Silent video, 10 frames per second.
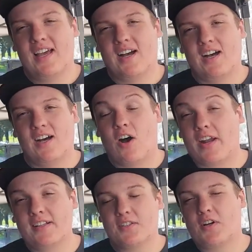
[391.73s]
Uh,
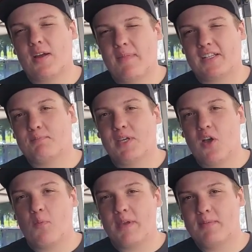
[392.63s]
on Instagram, that's B
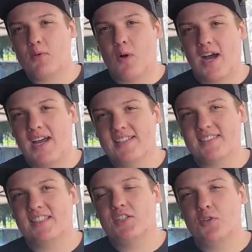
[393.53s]
O B B Y
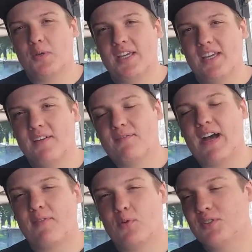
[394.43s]
C U E
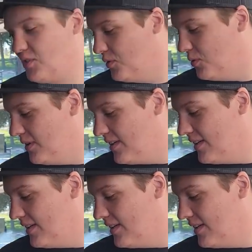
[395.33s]
five one two.